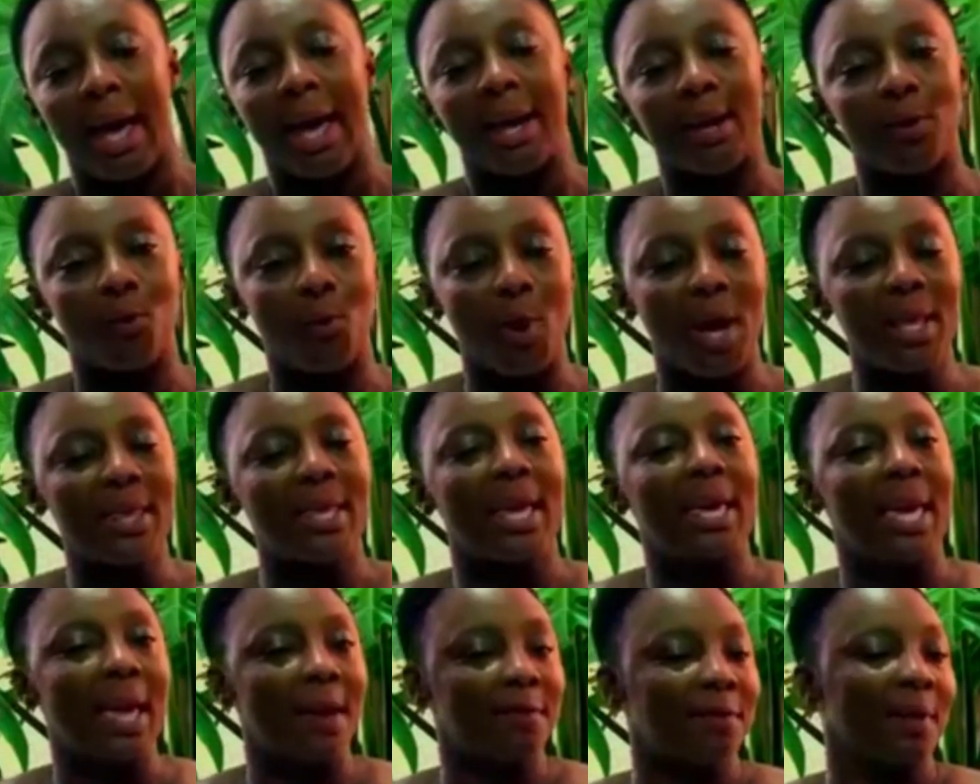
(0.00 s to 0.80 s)
And
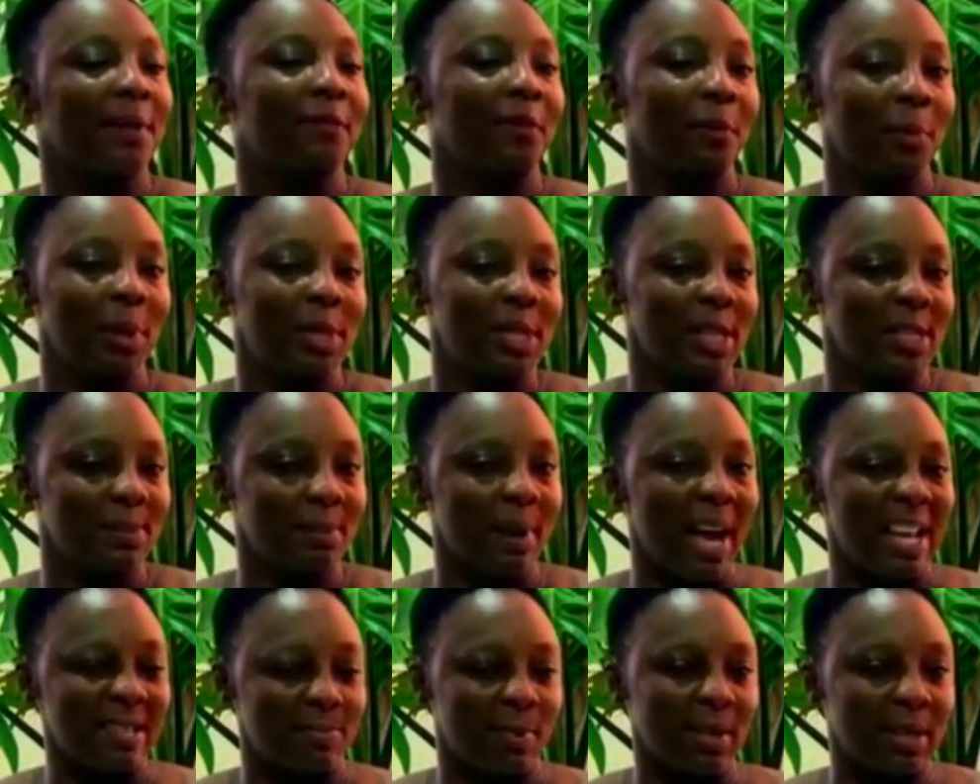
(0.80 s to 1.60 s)
when they gave the information
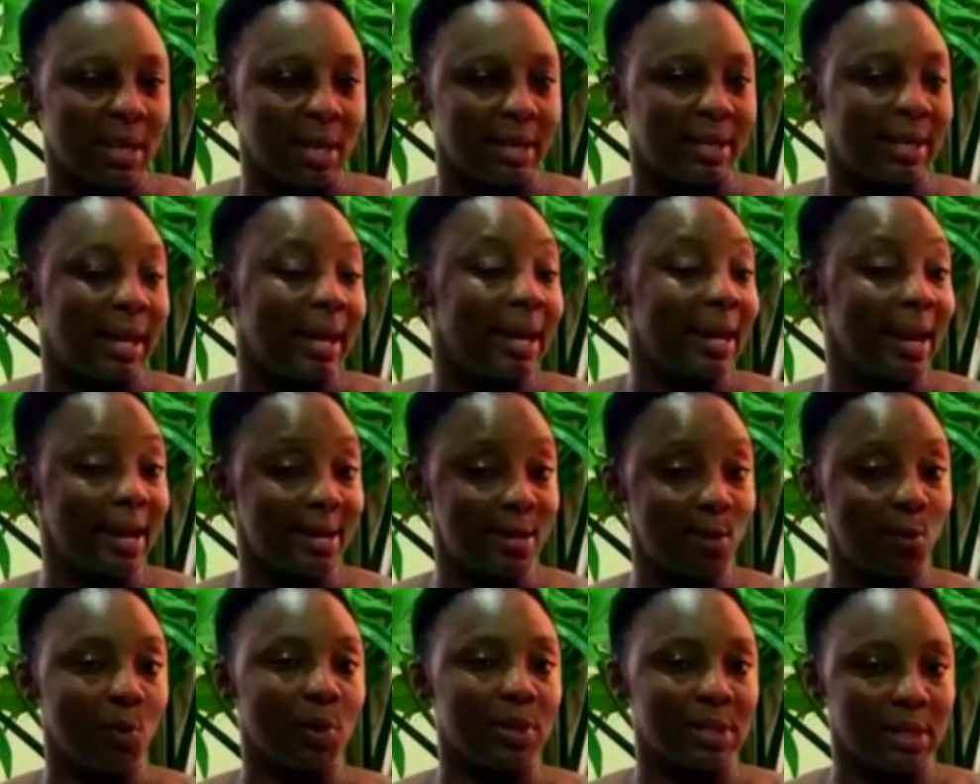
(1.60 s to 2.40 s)
to my husband that the
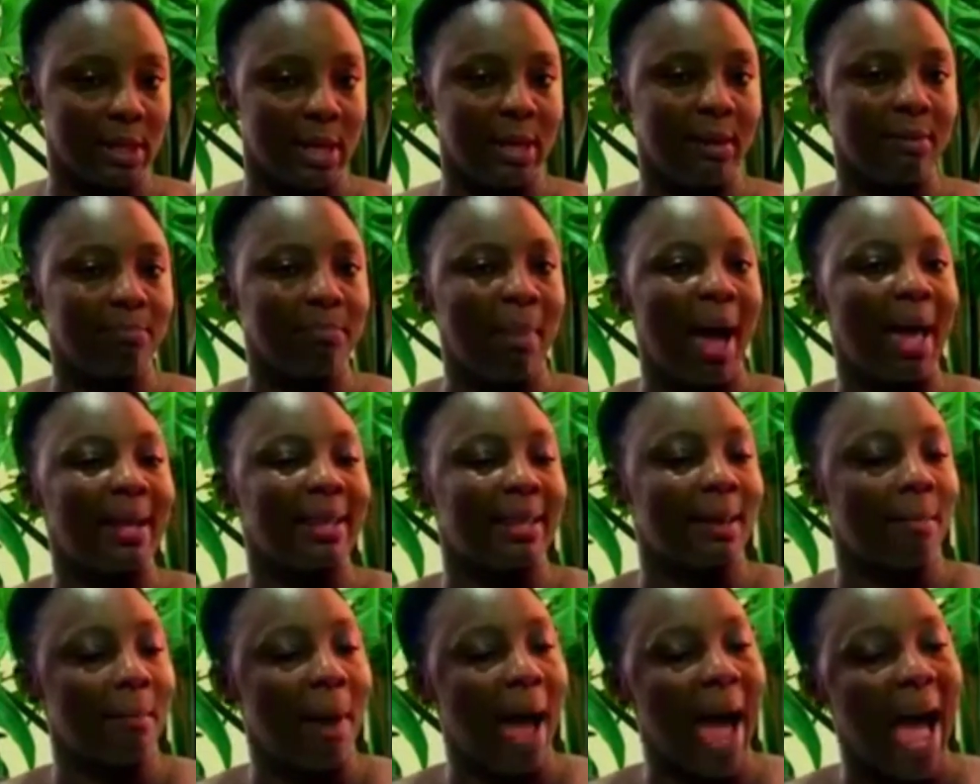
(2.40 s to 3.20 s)
lady was in, my
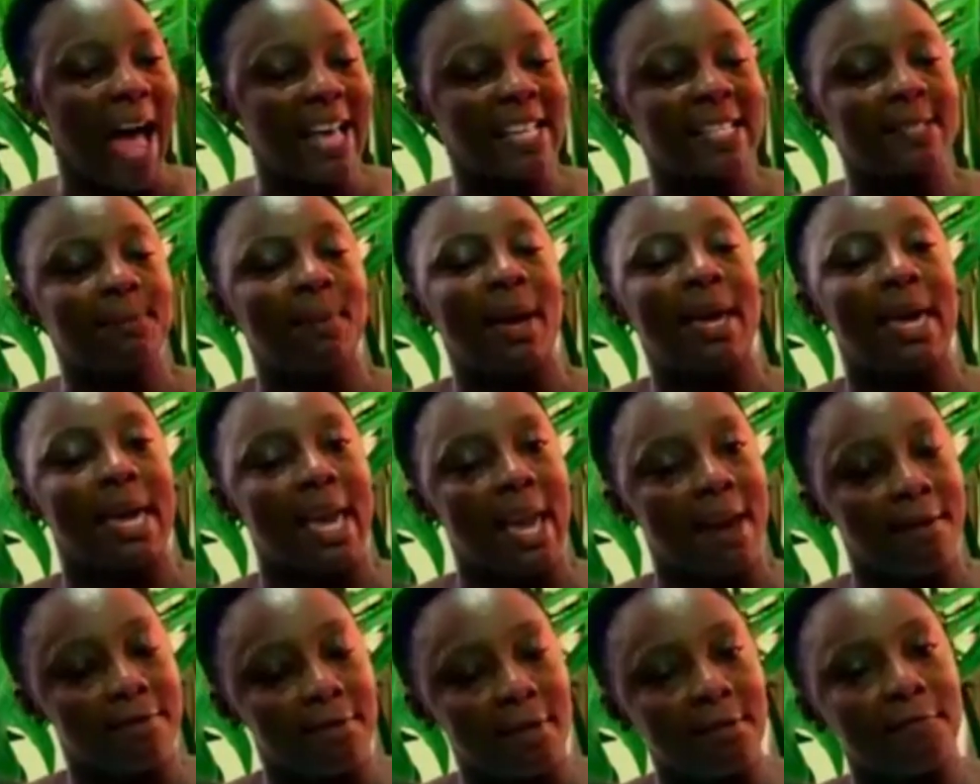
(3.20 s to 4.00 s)

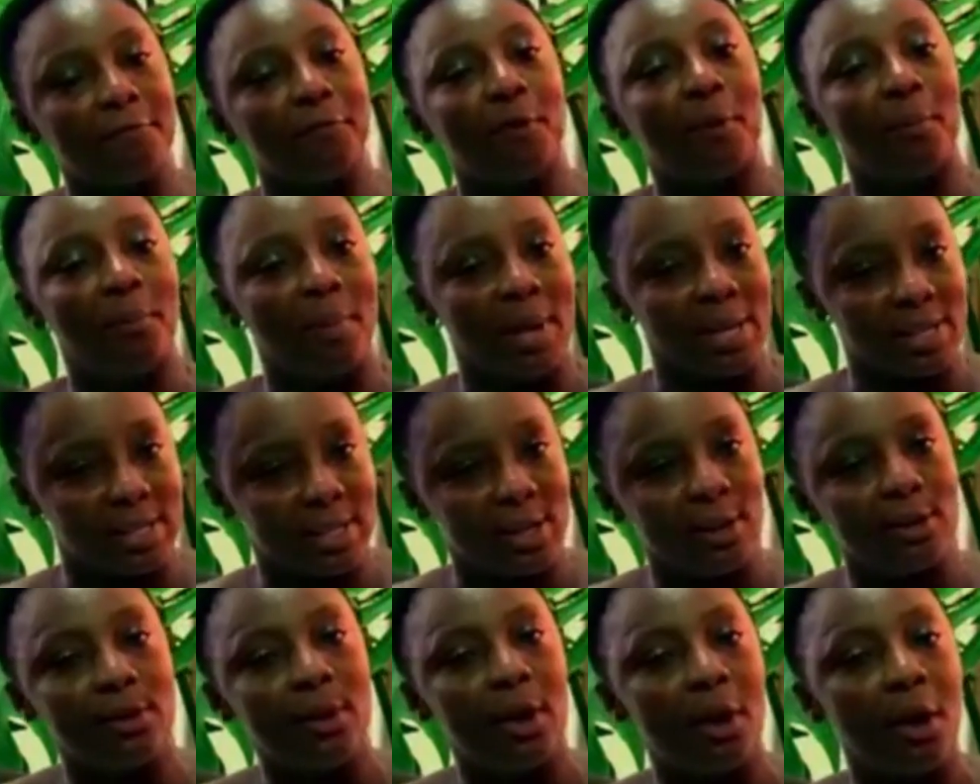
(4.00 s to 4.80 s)
husband gave the
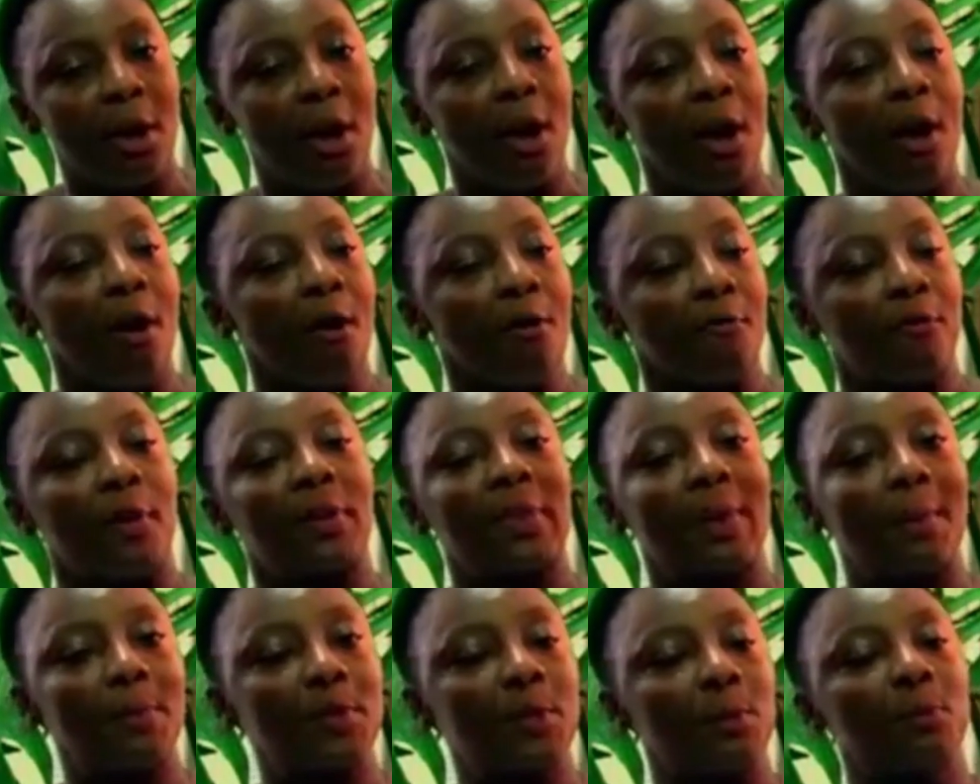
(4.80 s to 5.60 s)
information
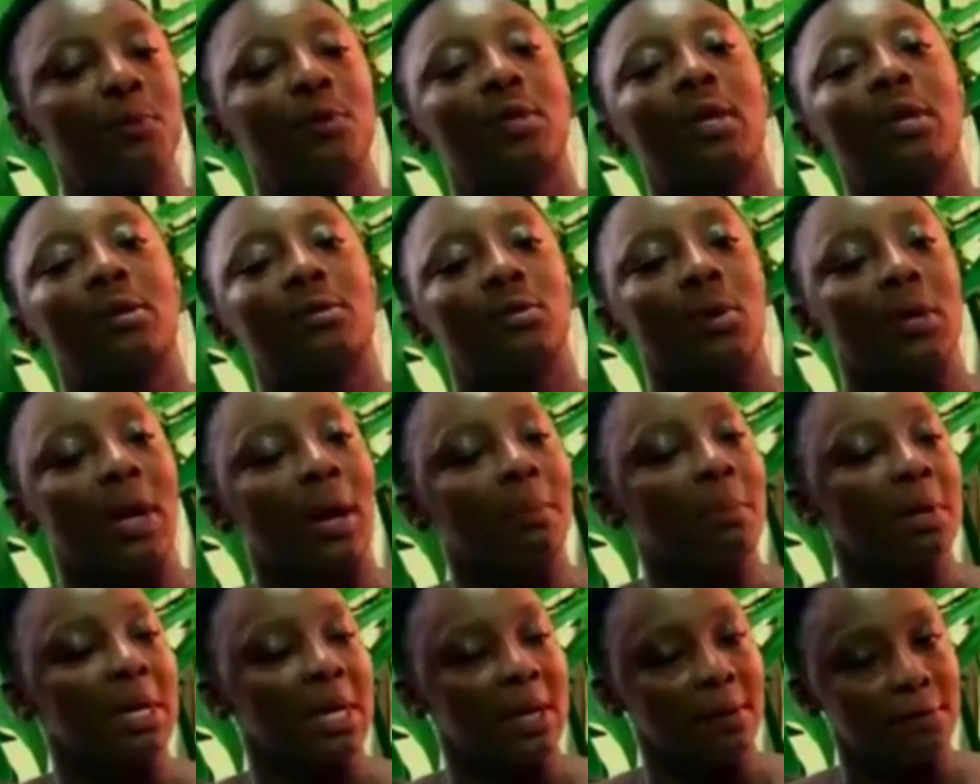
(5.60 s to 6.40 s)
for them to
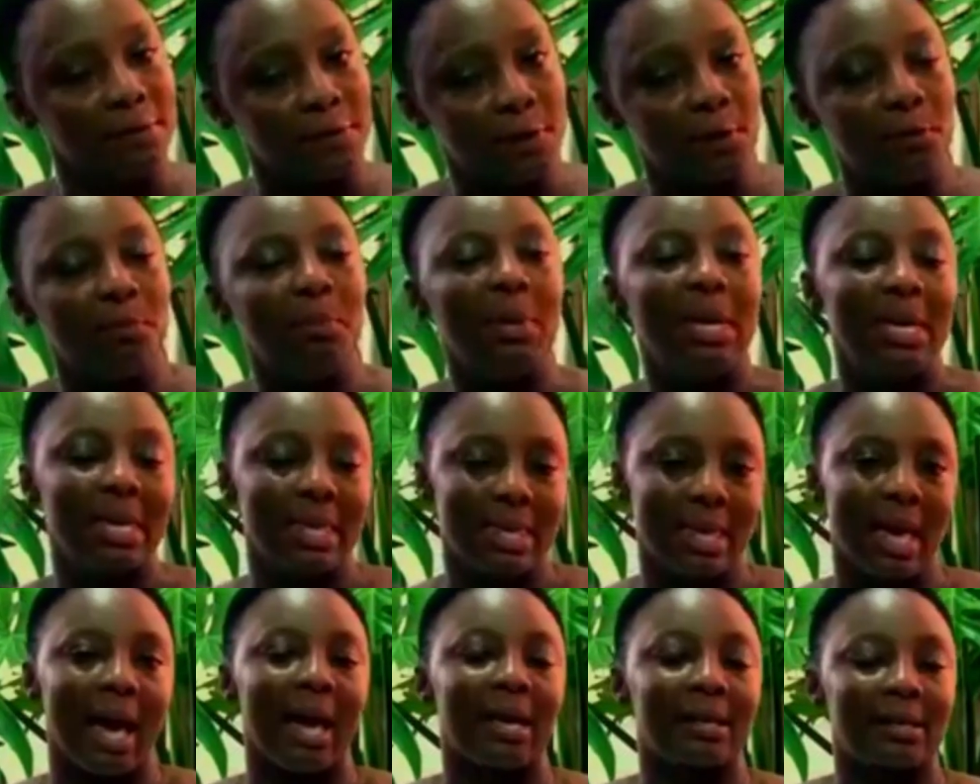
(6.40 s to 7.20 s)
come and give to
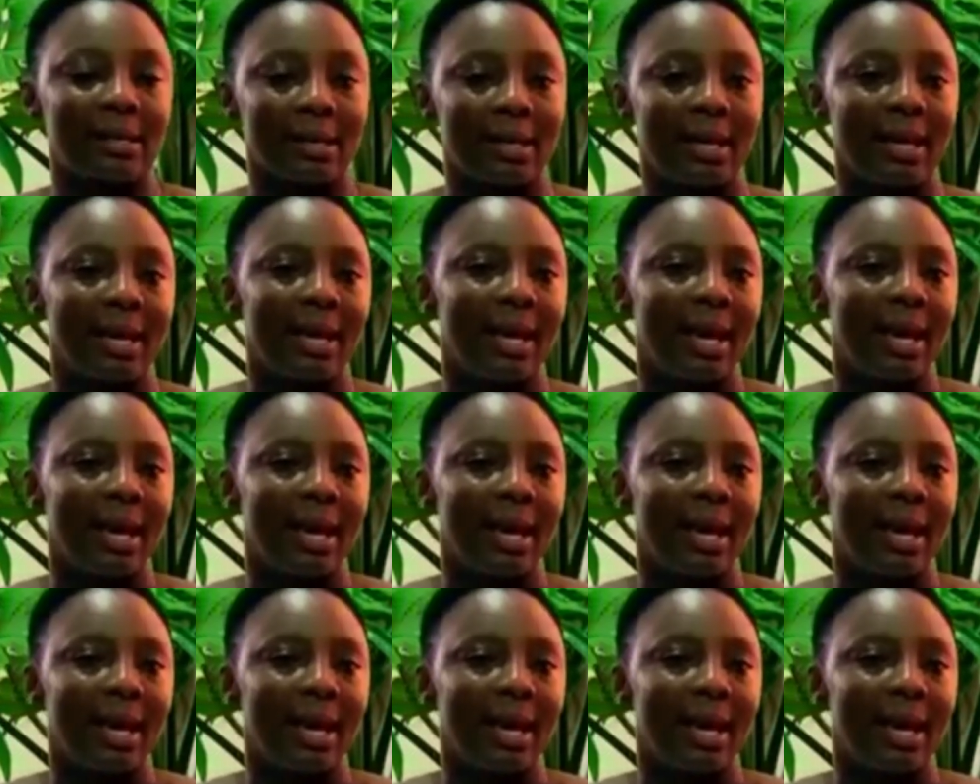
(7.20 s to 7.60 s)
me that